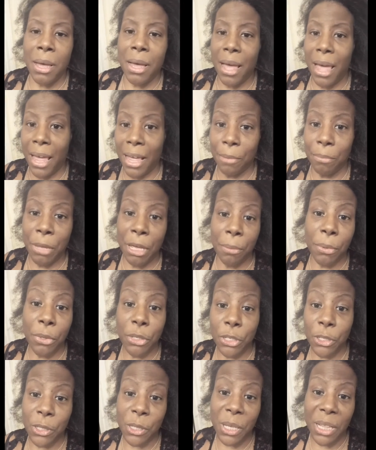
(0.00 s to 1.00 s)
And people
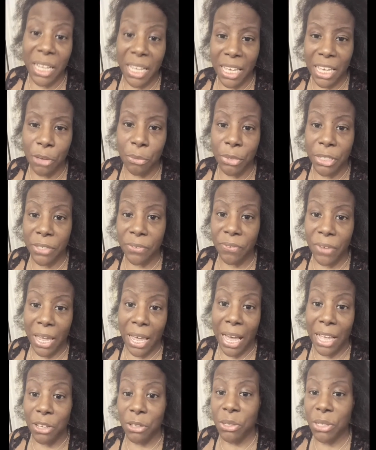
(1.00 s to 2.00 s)
used to think it was
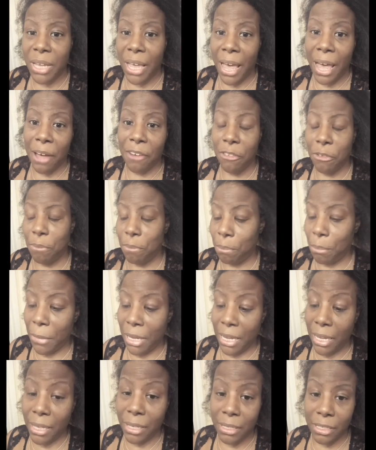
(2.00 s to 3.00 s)
fake. I used to have
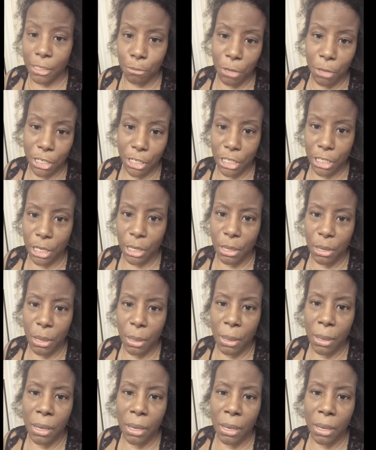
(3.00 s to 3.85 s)
men, especially